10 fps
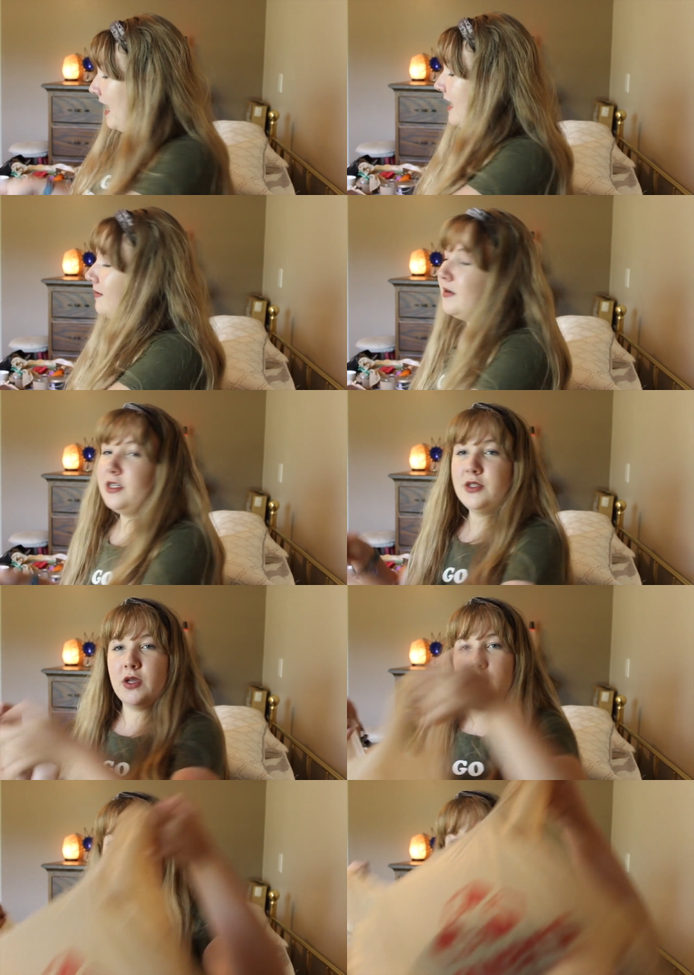I am going to show
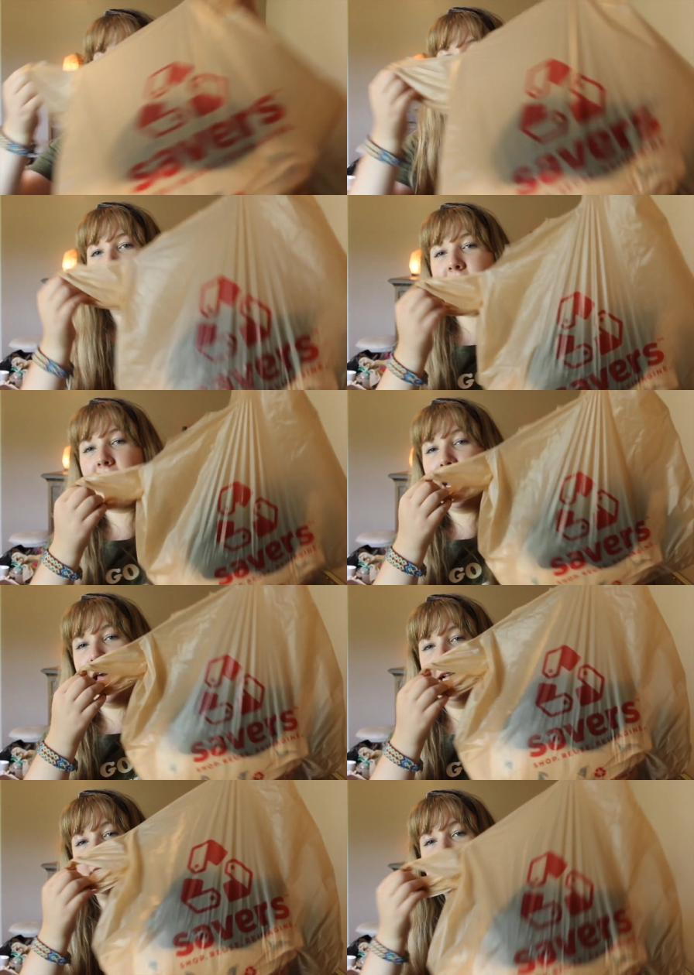you guys what I
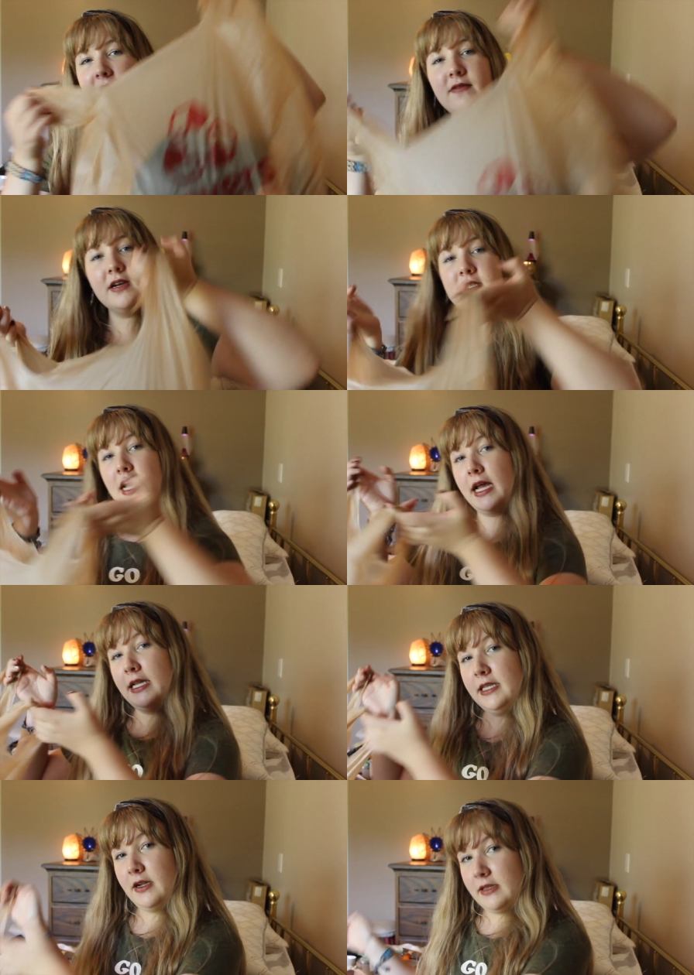got at Savers
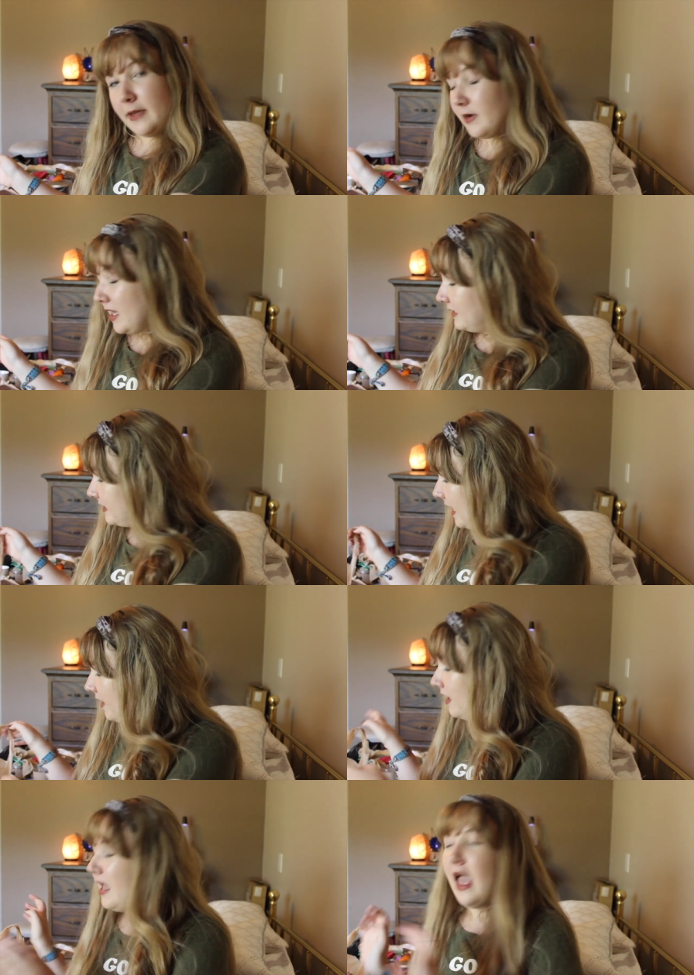on their Labor Day
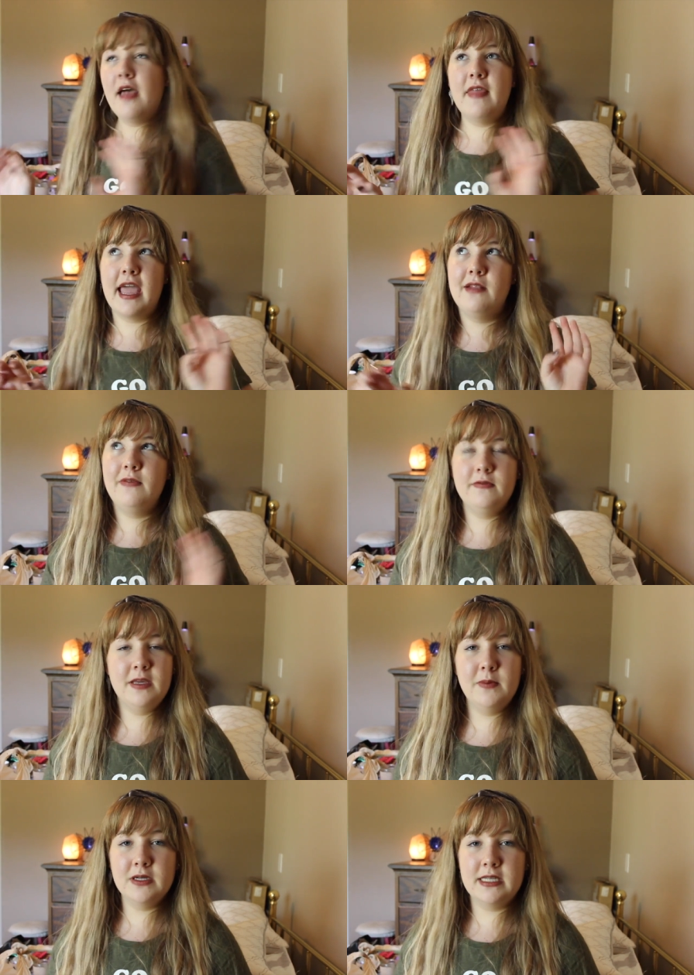sale. They had
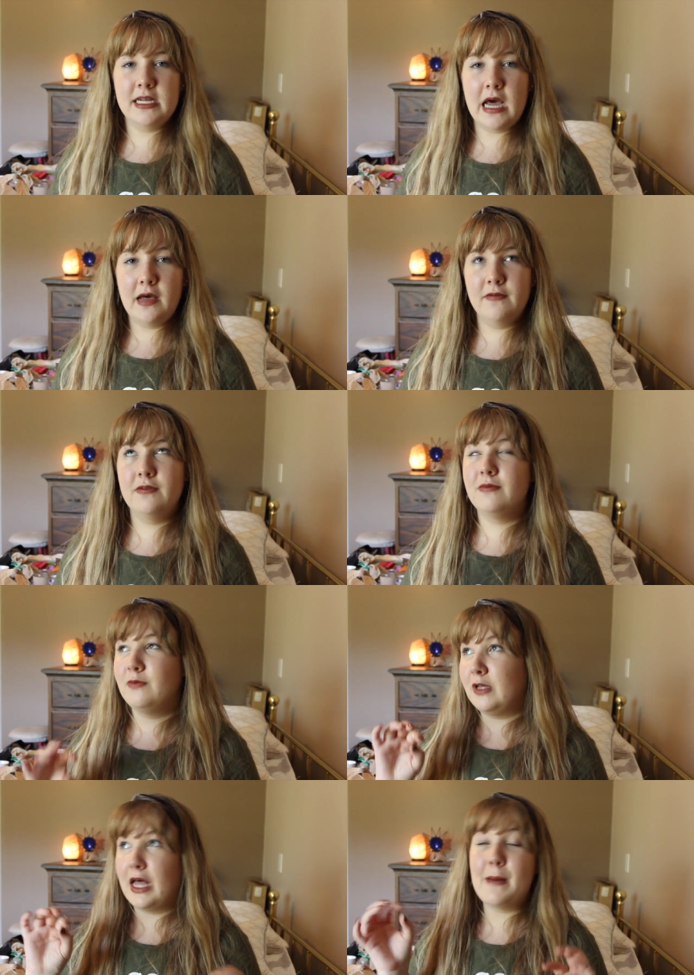50% off,
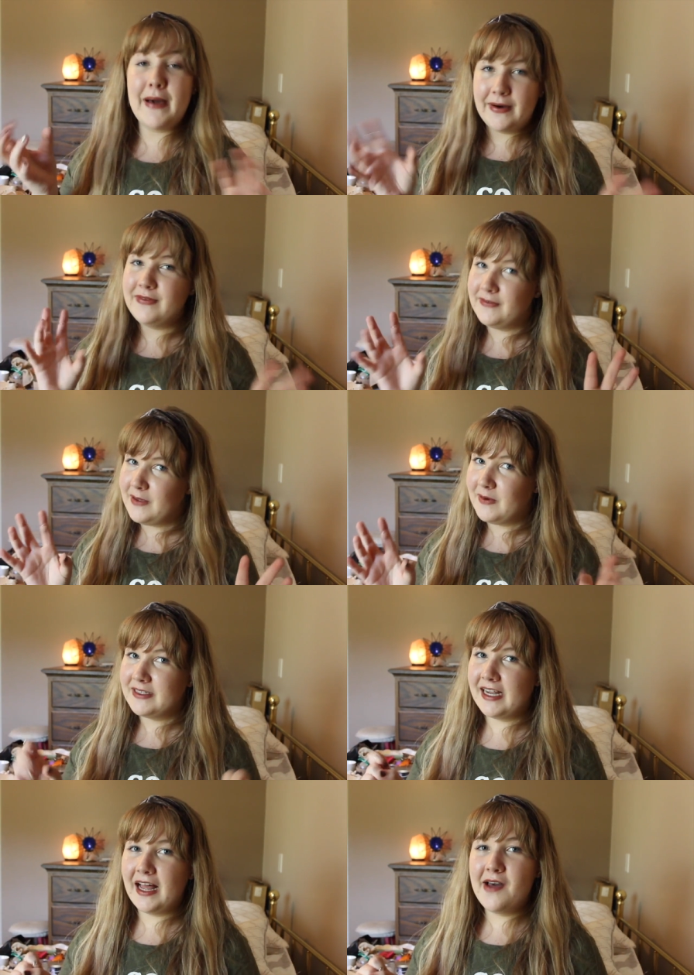well about
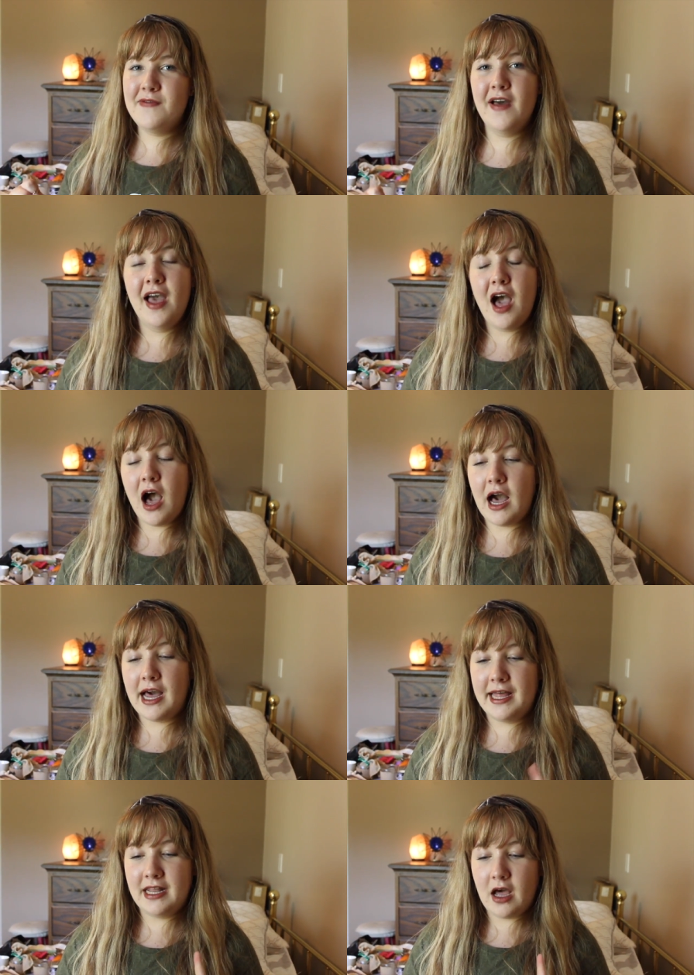50% off,
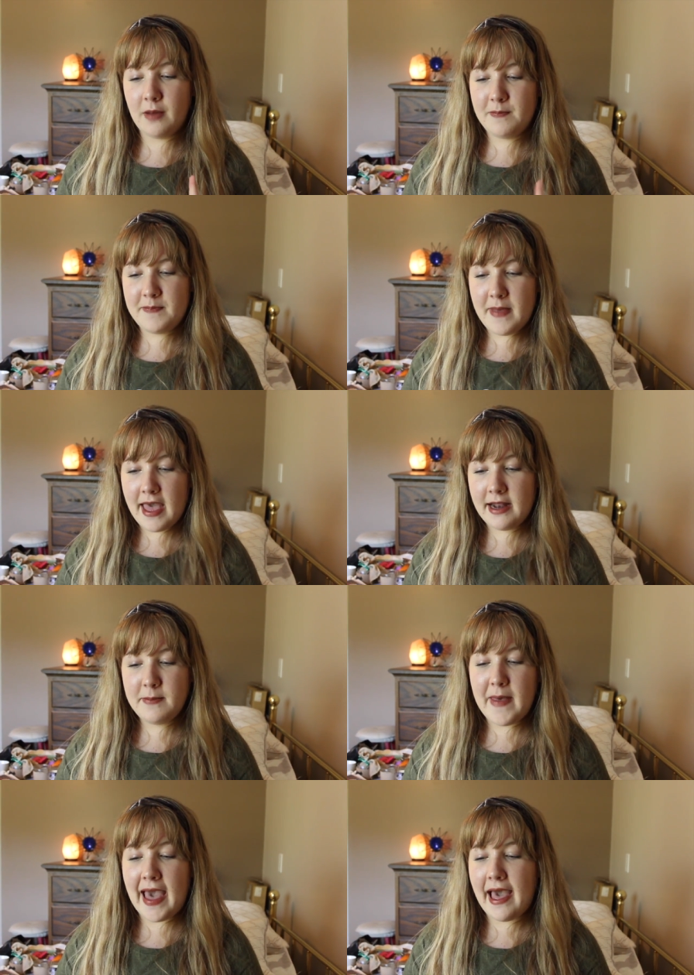on
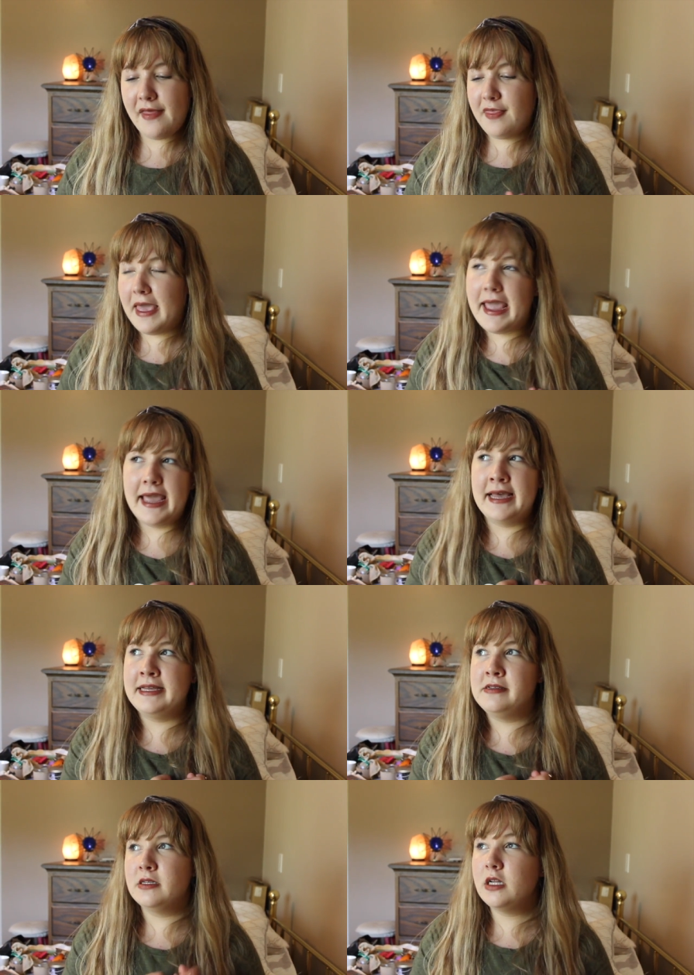bed, bath,
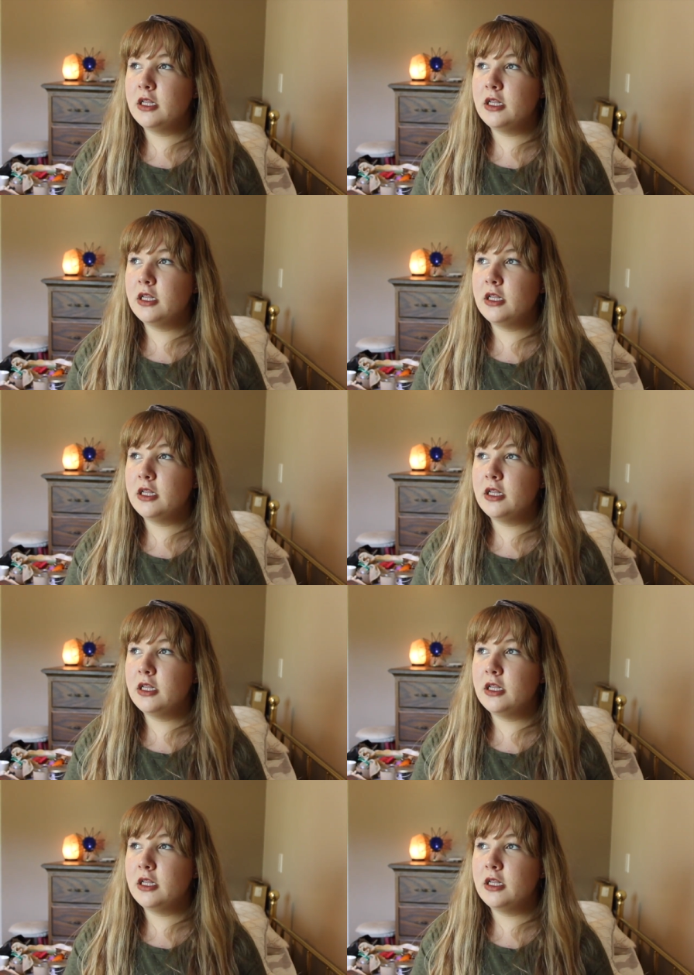and